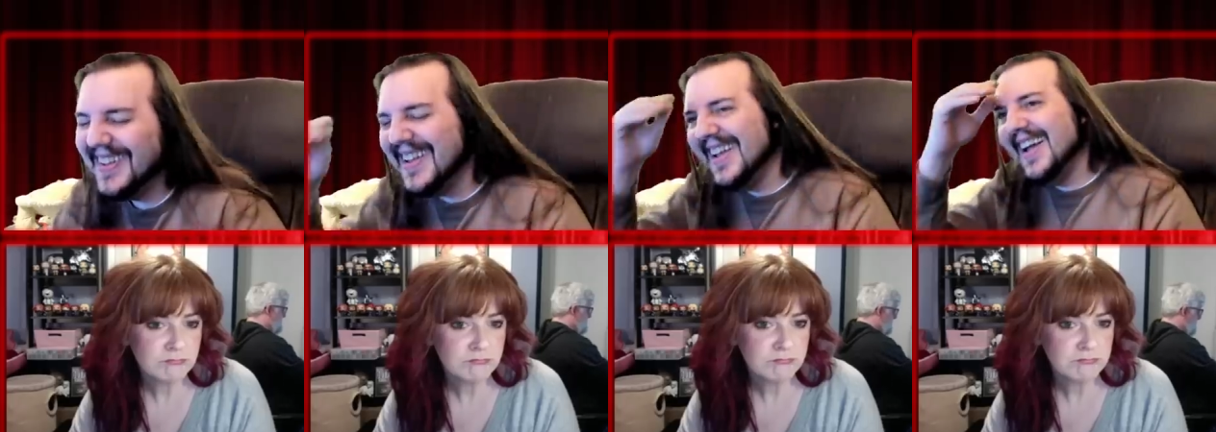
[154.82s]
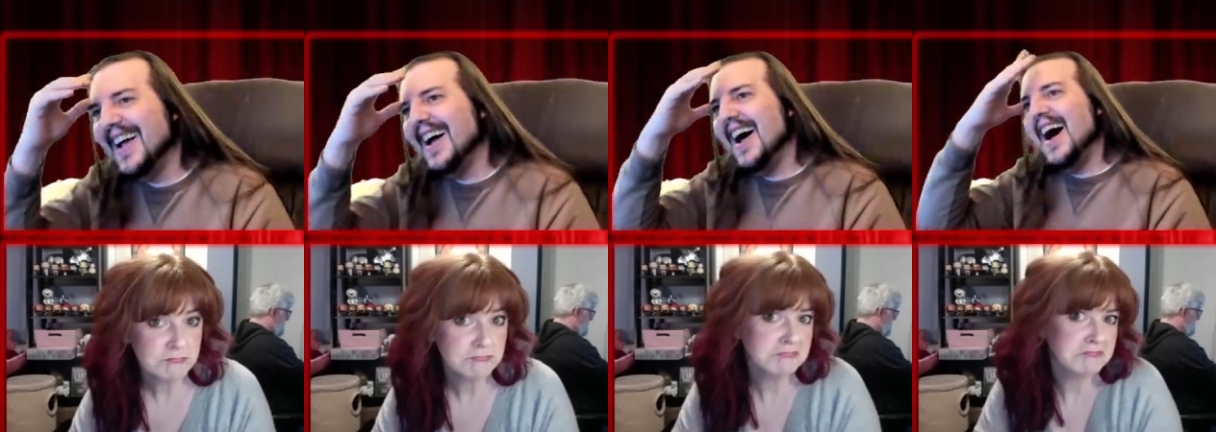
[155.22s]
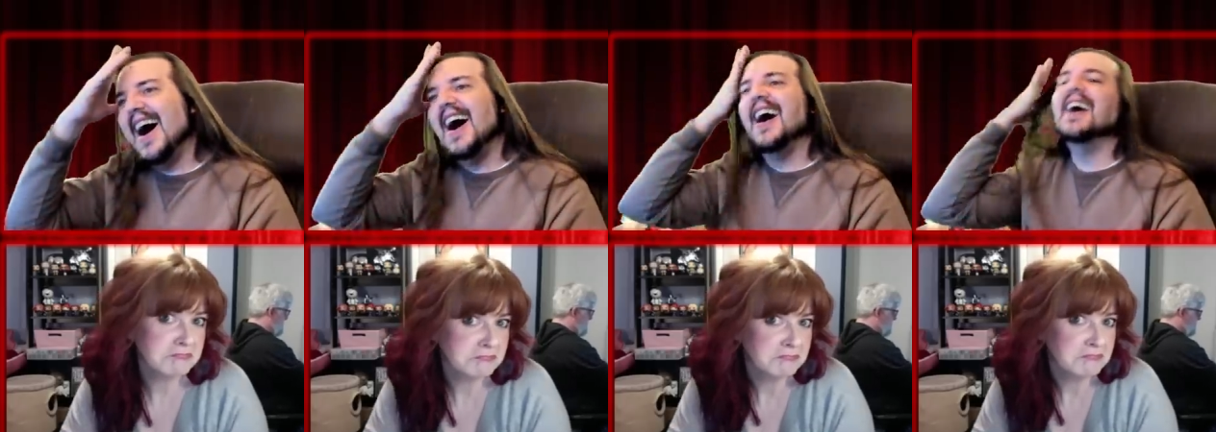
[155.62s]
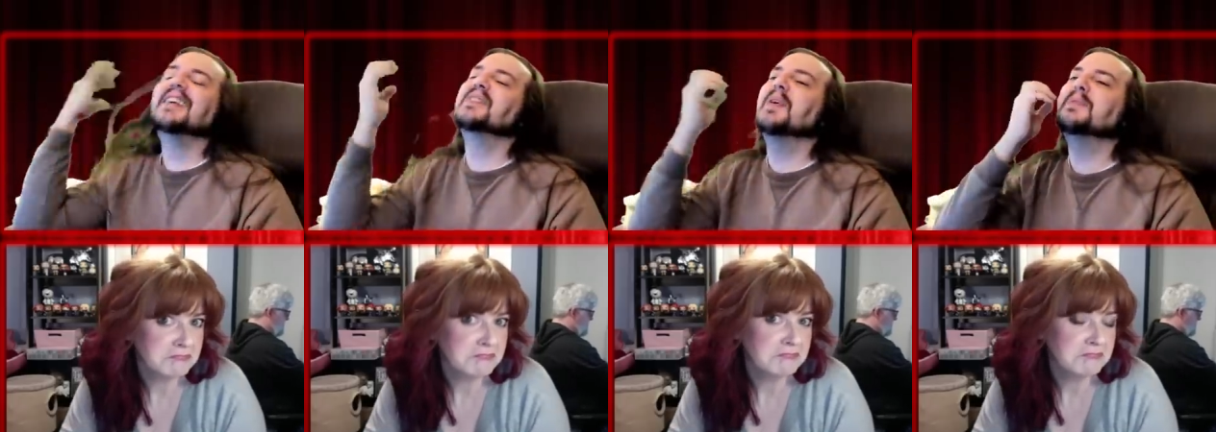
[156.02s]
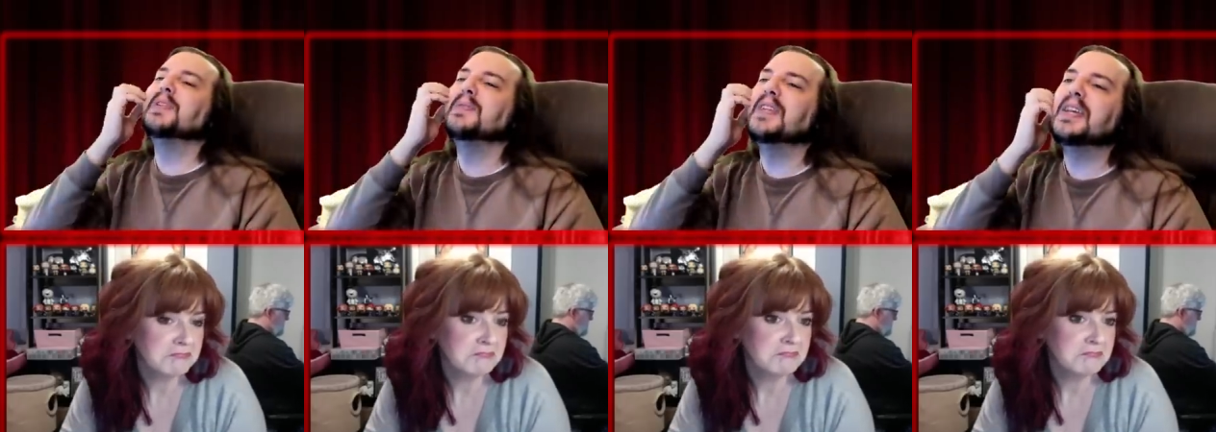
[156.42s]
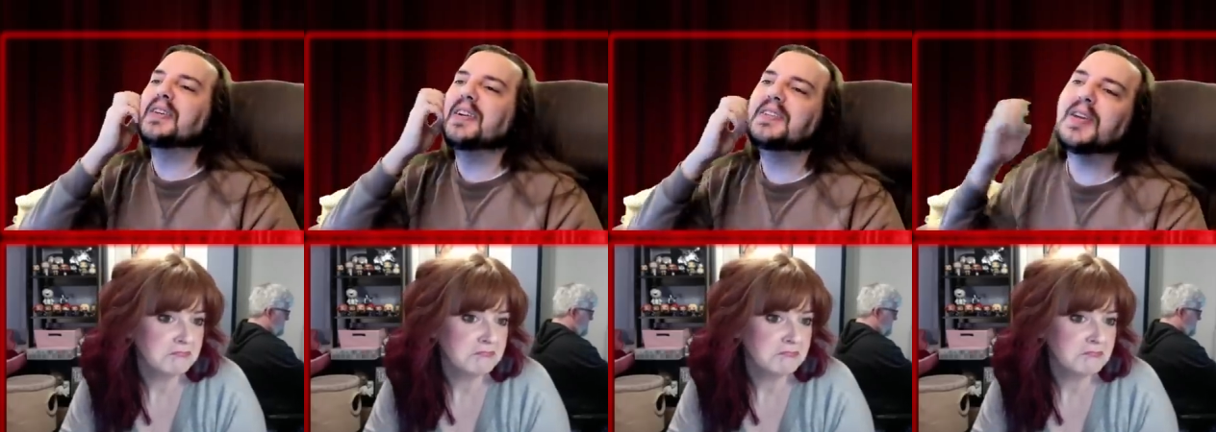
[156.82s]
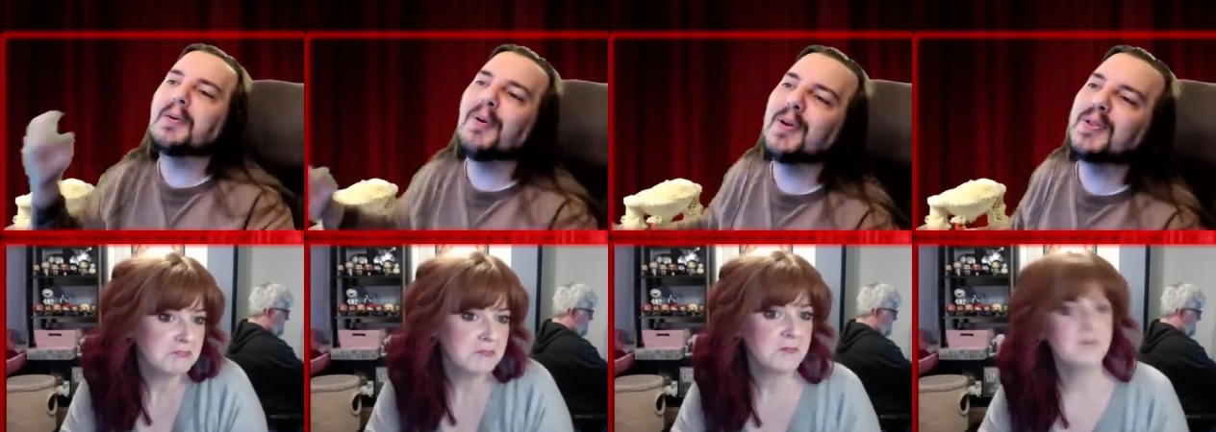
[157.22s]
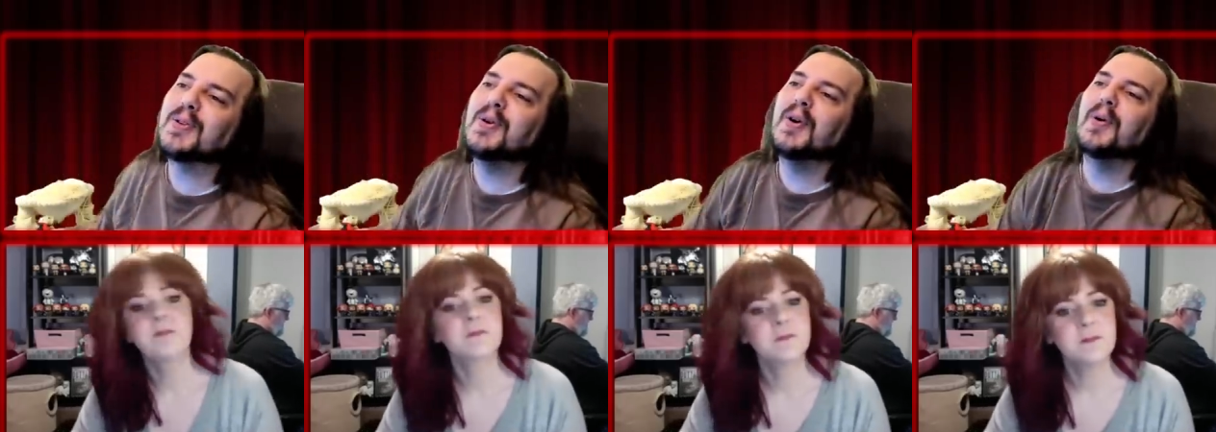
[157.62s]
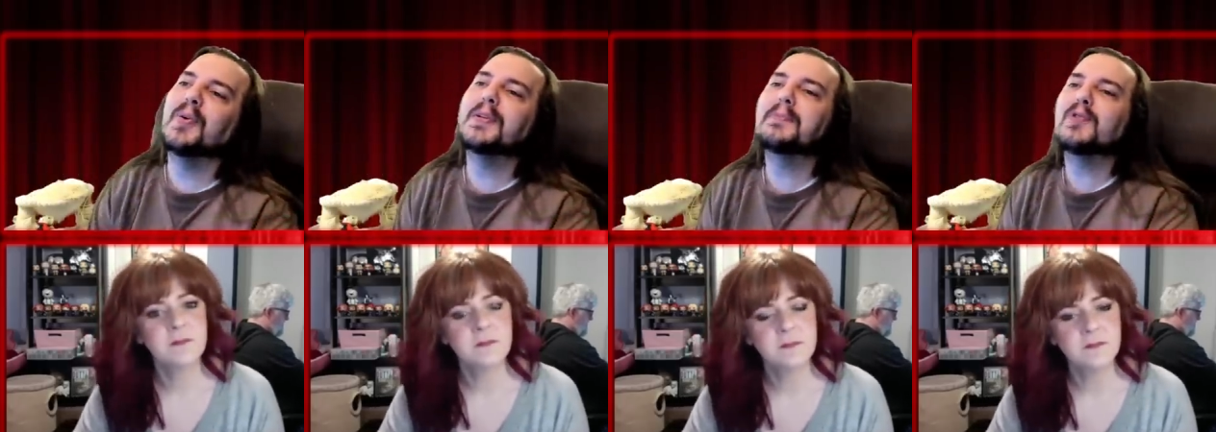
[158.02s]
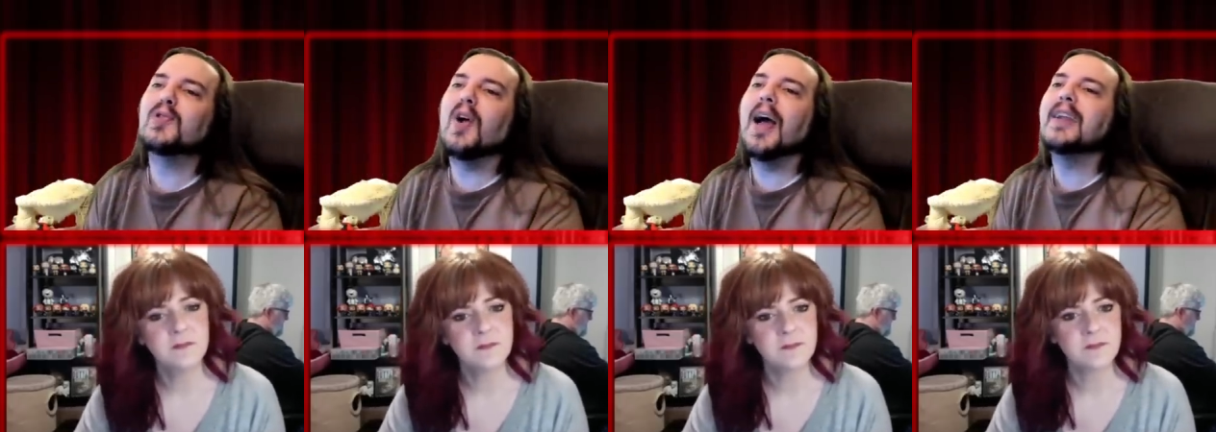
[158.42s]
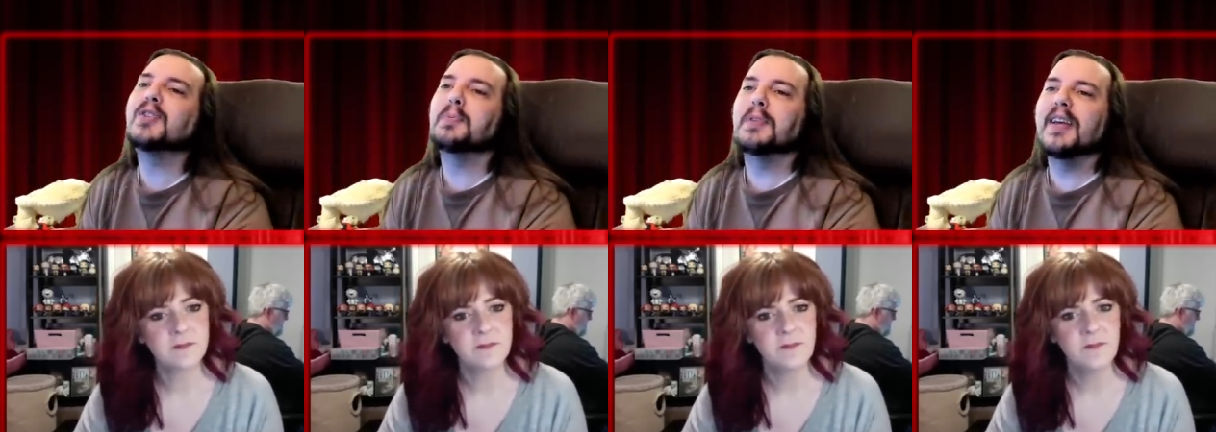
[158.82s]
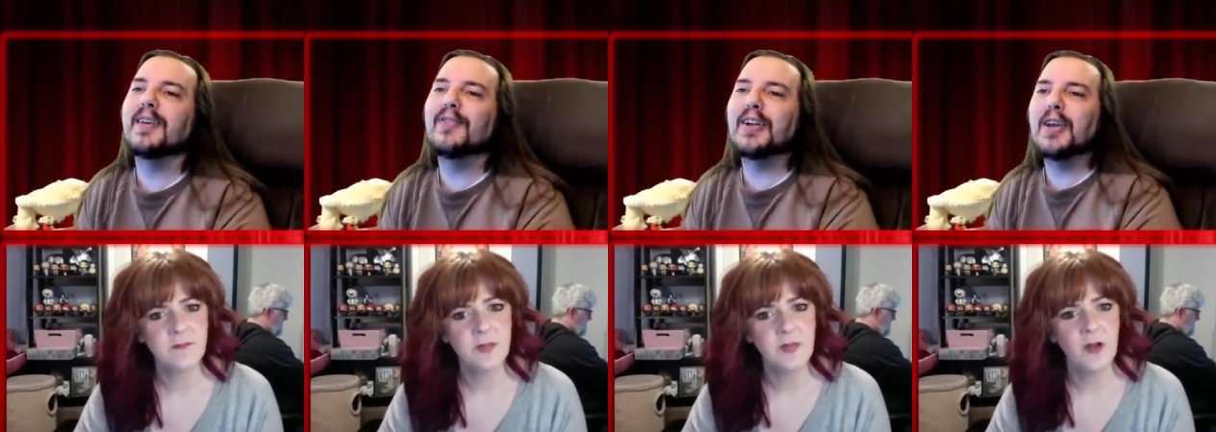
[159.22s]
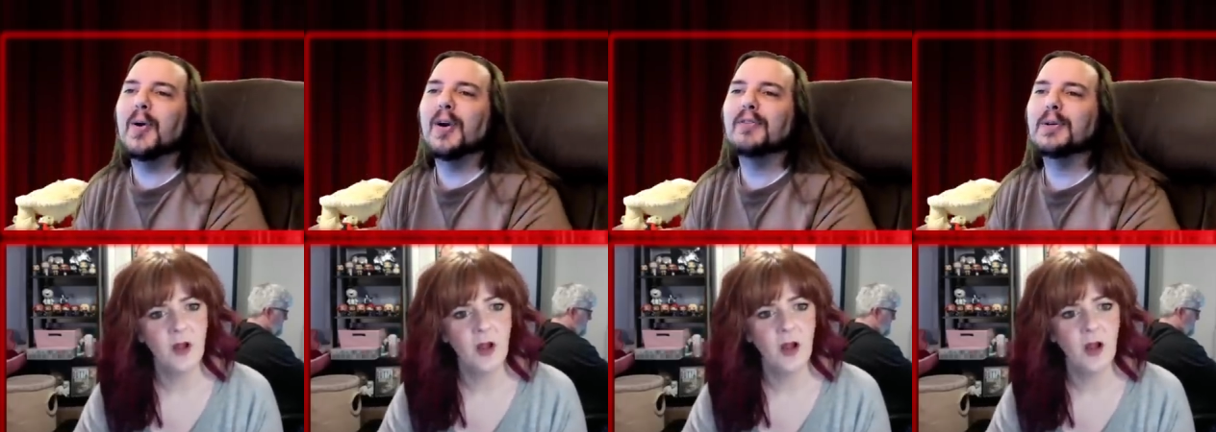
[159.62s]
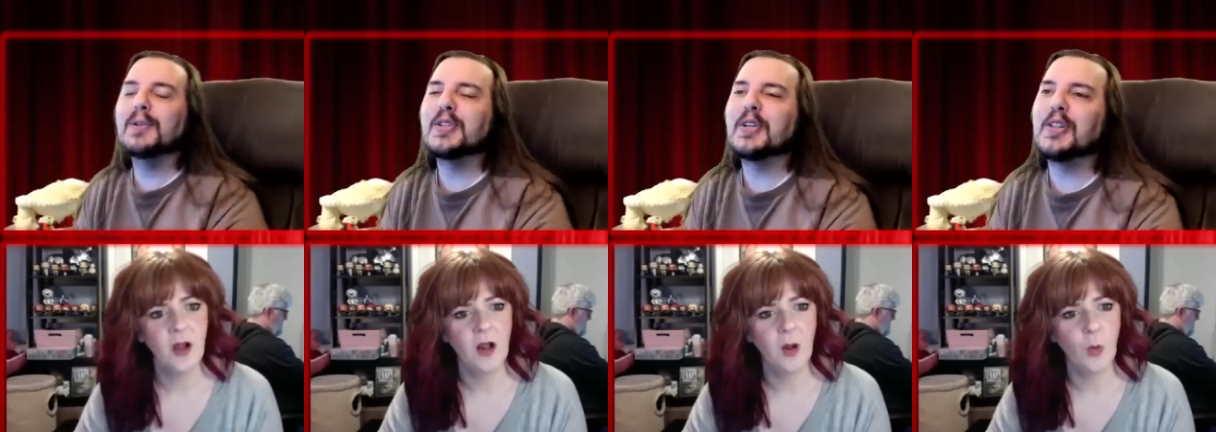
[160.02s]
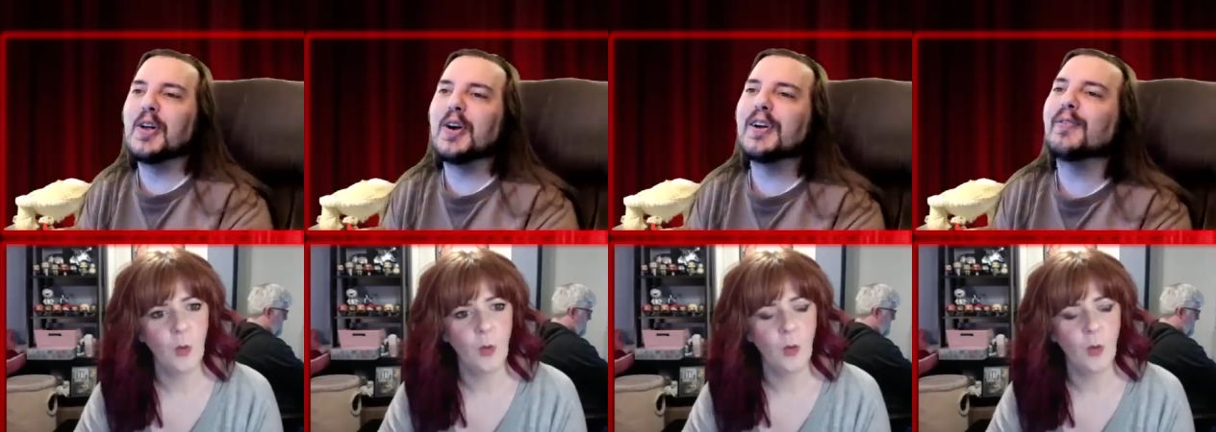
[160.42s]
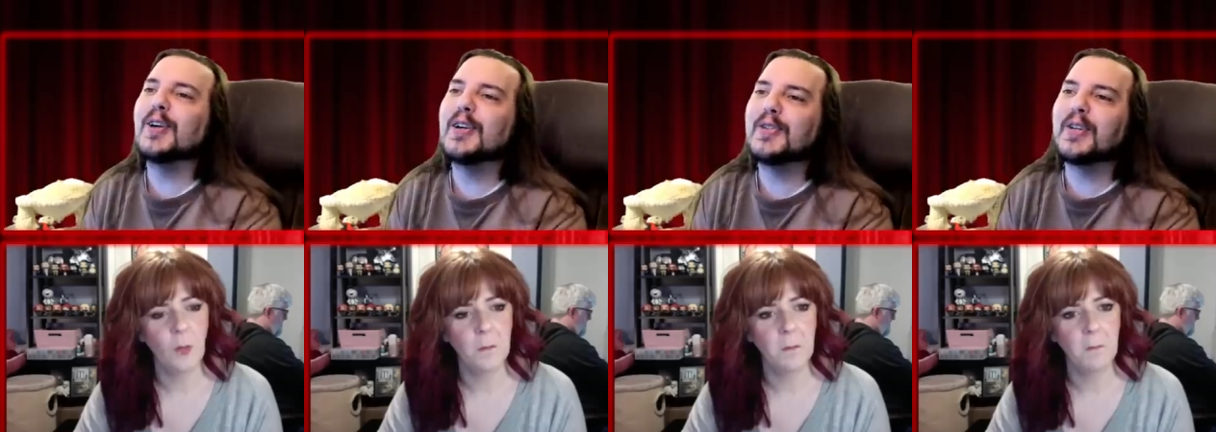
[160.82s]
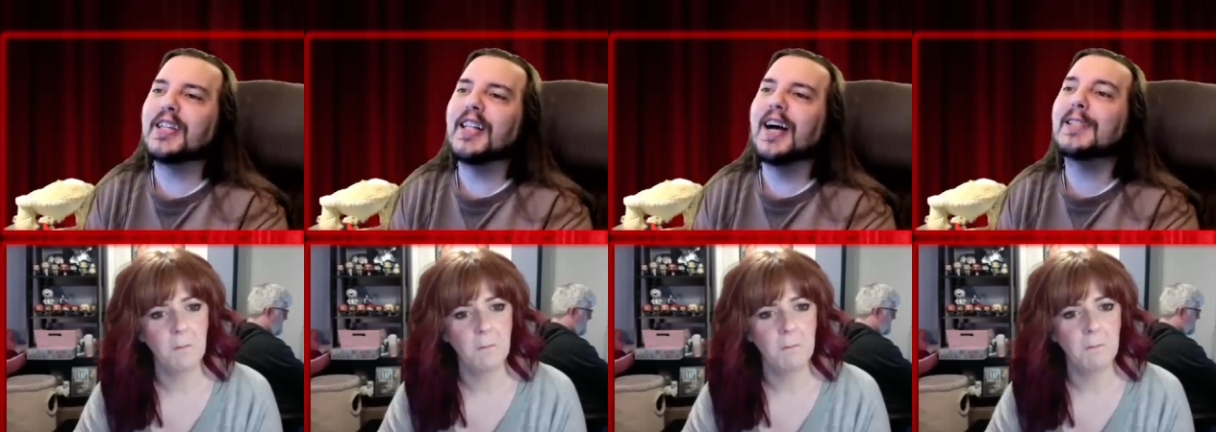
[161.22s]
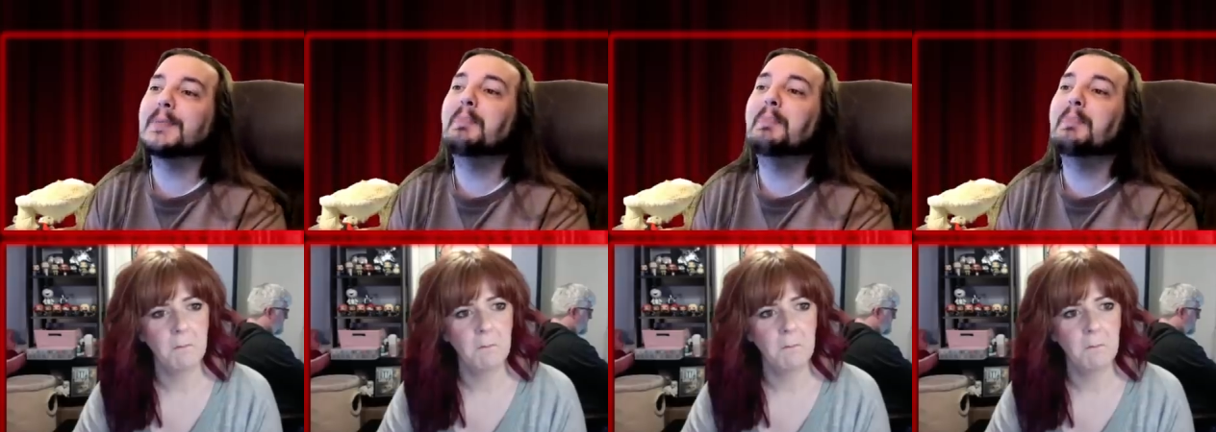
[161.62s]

Speaker 1: A substitute teacher at Dearborn School was trying to play a video of Lewis and Clark for history class,